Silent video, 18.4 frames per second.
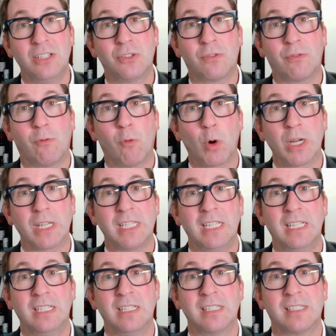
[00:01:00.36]

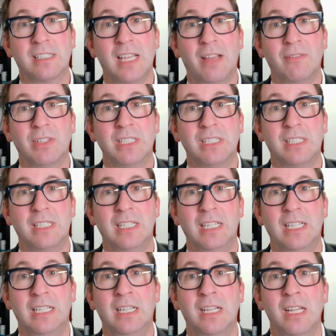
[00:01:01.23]
14 to
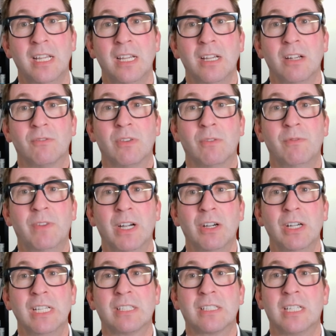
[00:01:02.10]
17 from
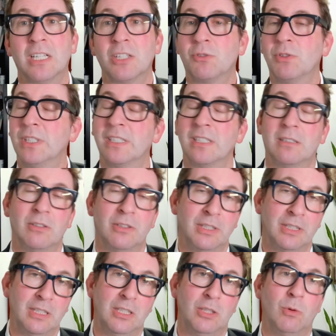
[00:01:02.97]
various countries,
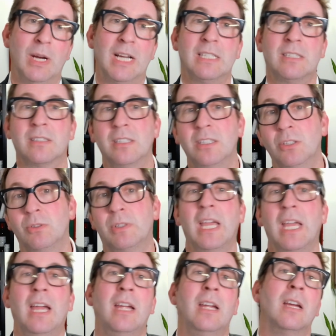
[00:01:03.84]
including the US, the
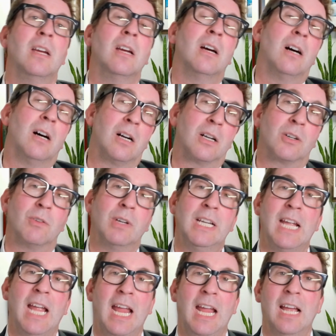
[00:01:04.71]
UK,
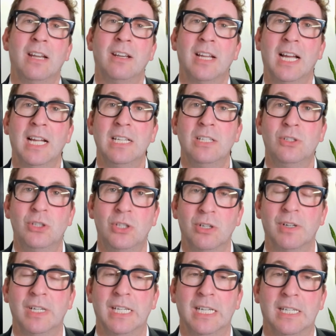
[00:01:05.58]
Hungary, and
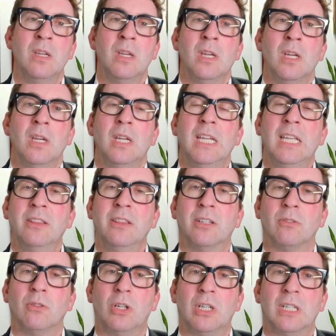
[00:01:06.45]
Nigeria. In
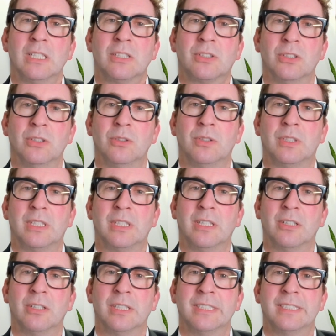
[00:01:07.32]
the lawsuit,
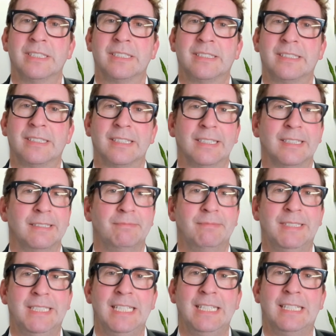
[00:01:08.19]
there is
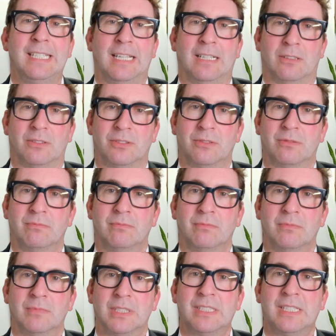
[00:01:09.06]
details.
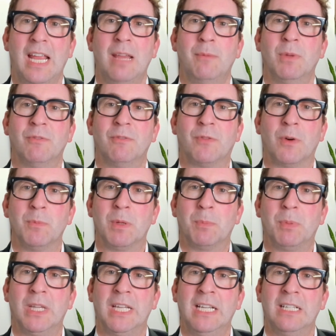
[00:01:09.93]
A statement from the
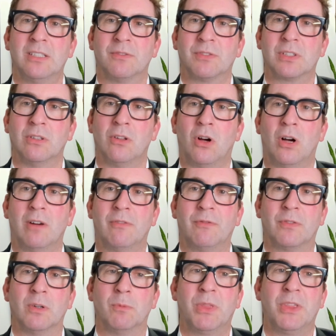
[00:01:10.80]
plaintiff's law
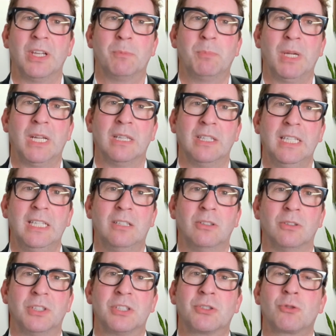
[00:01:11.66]
firm Thigpen
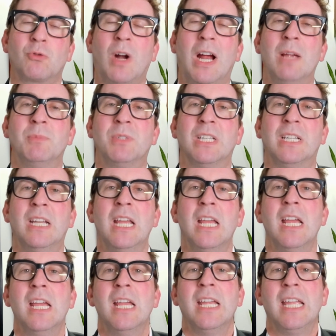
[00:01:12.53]
Legal describes an
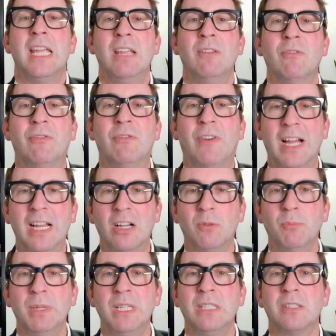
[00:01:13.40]

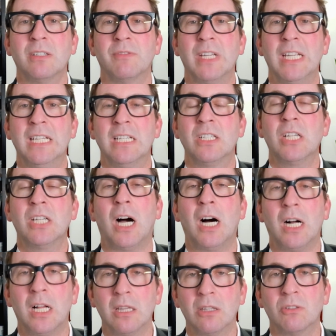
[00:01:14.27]
environment of
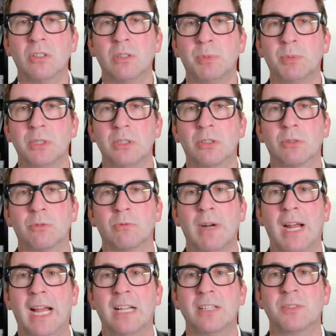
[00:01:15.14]
intolerable
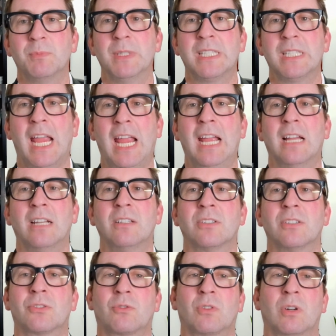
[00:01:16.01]
harassment and
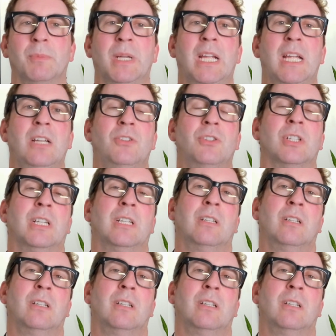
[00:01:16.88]
discrimination.